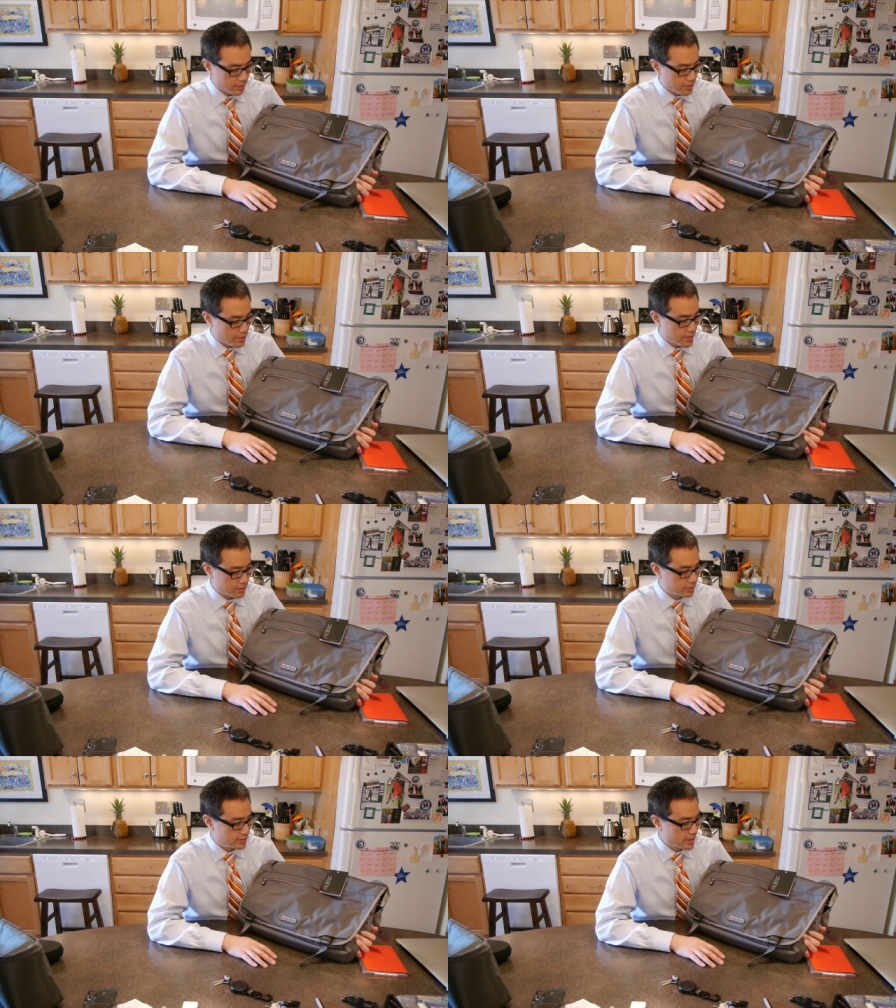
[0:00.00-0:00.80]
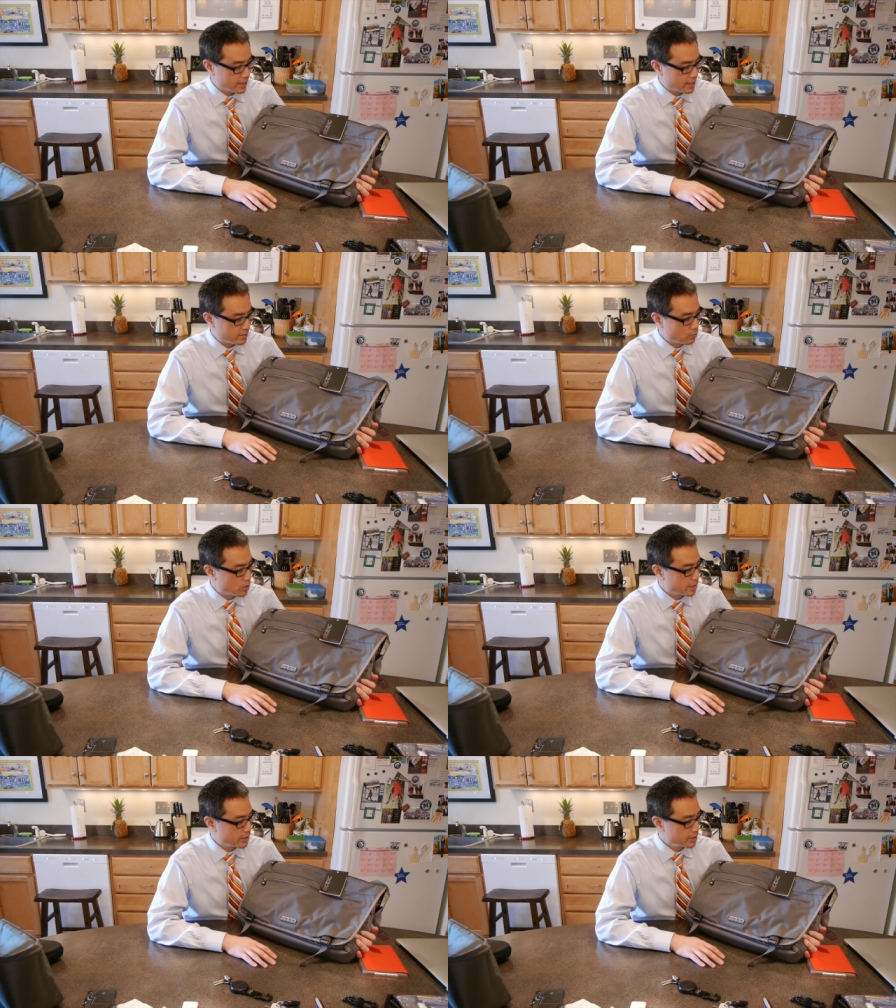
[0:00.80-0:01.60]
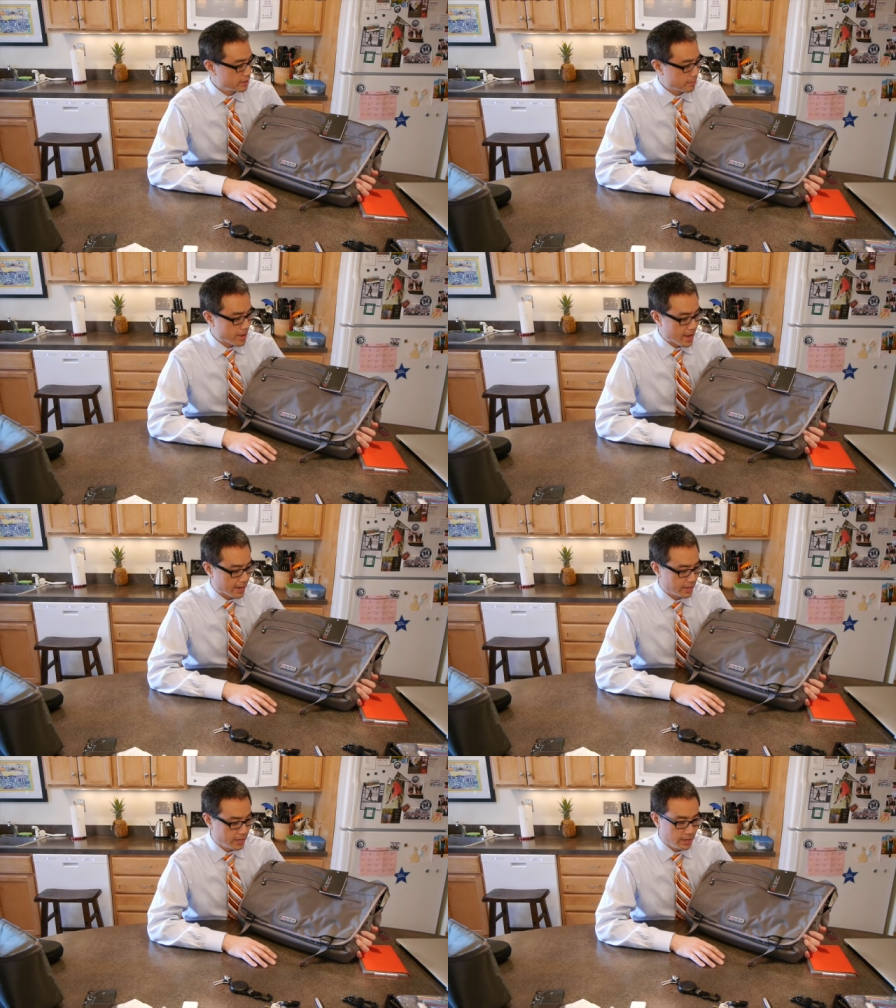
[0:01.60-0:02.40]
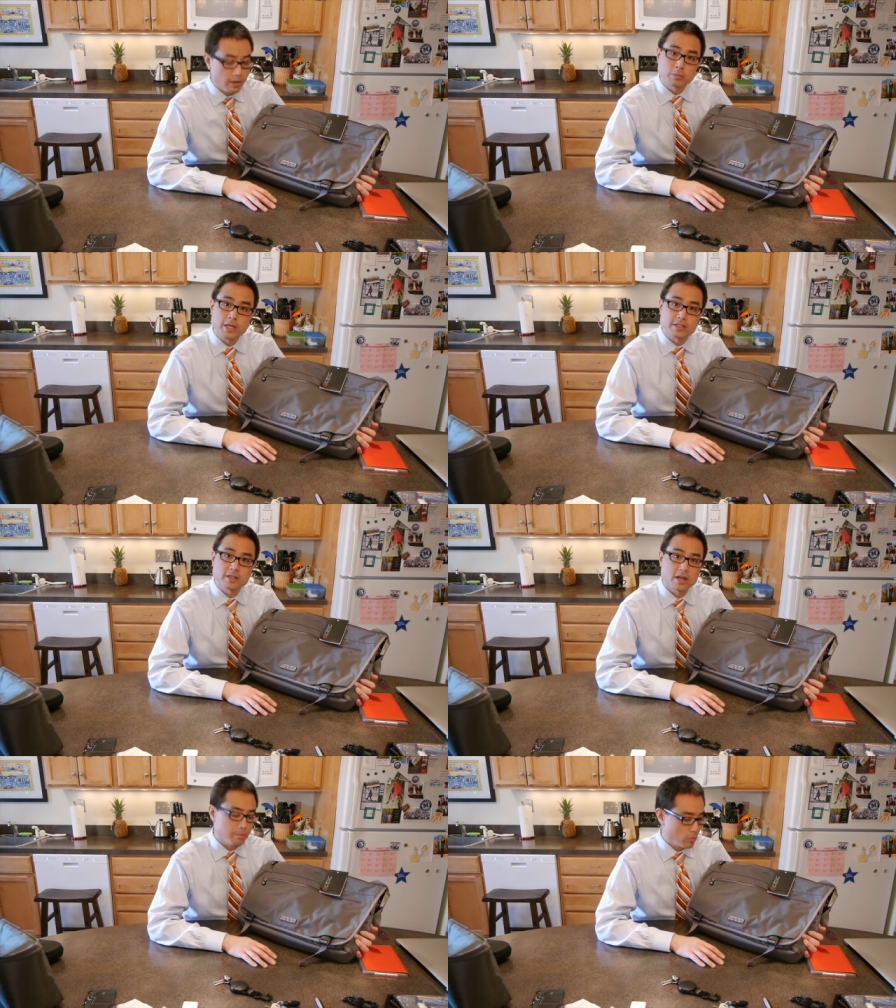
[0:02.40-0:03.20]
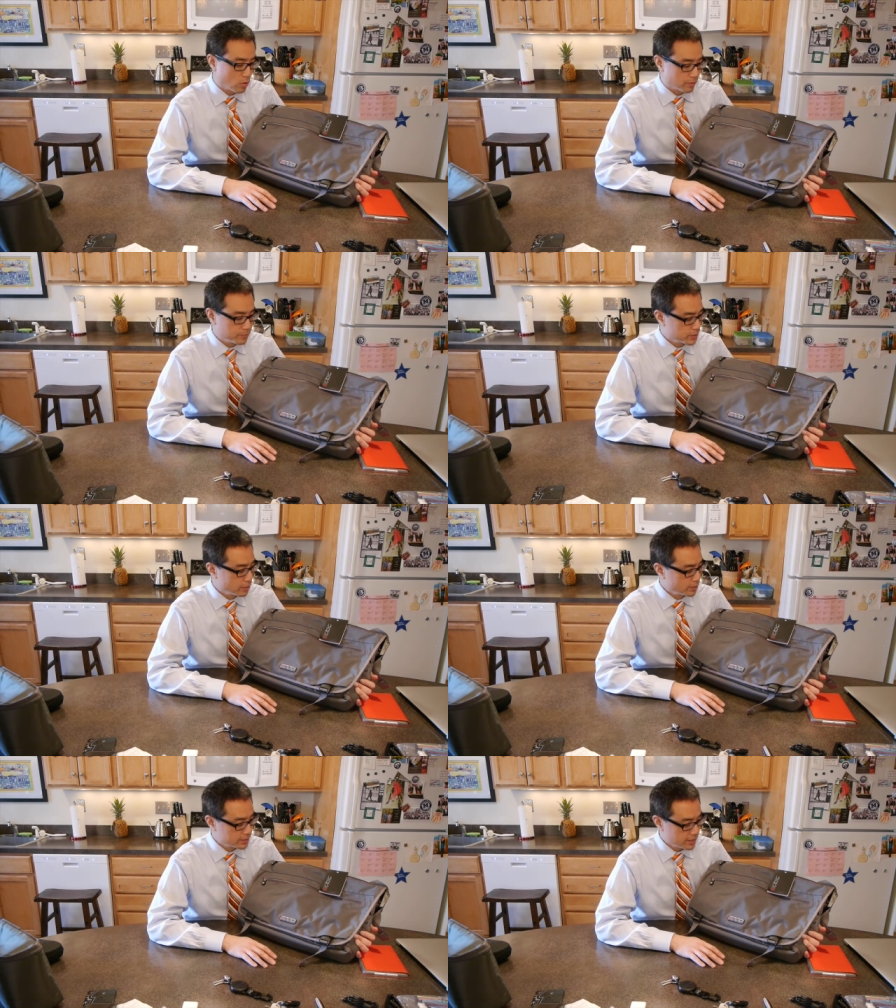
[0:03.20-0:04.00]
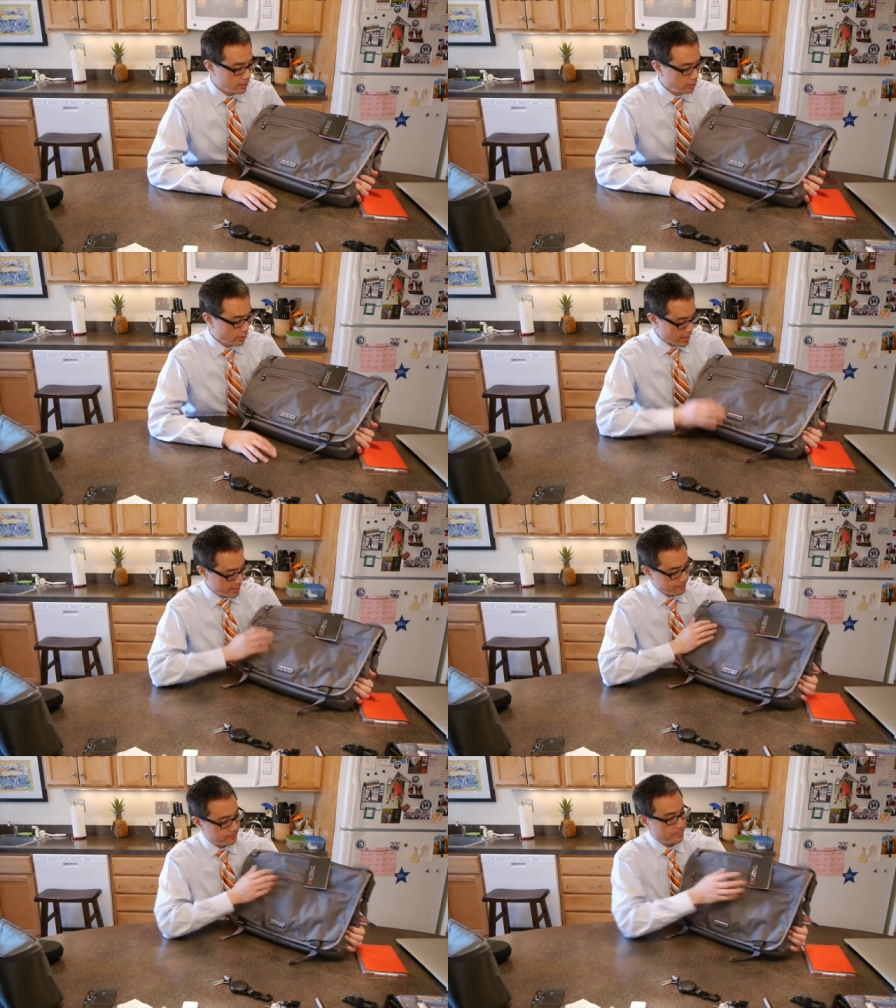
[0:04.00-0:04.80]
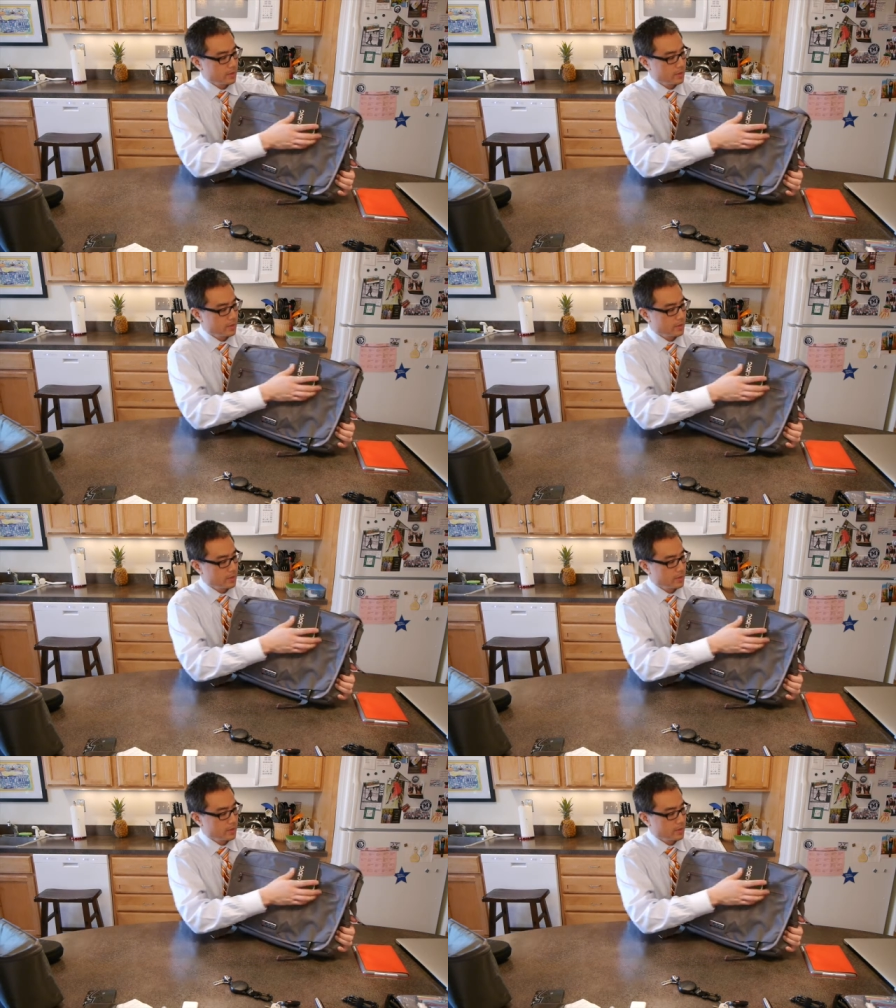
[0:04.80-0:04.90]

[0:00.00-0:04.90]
of the things that I wanted in a bag, plus a lot more. So let's take a look at it.